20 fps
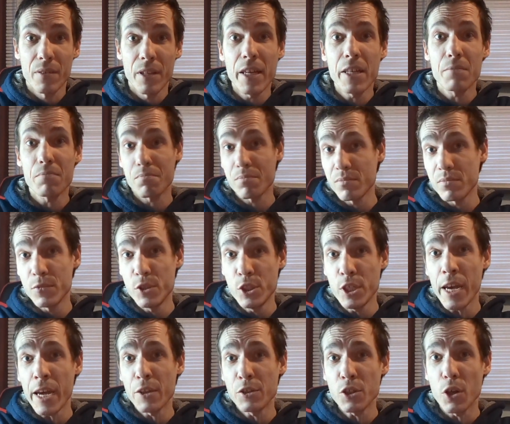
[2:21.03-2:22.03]
Like
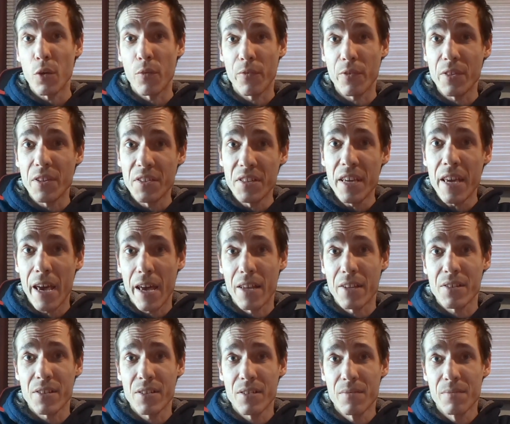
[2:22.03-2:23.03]
G.I. Joe for the
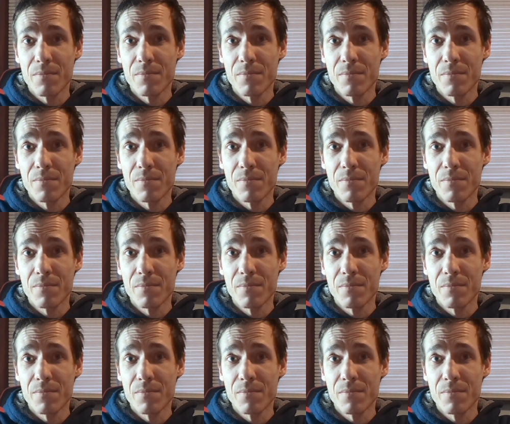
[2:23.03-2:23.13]
DS.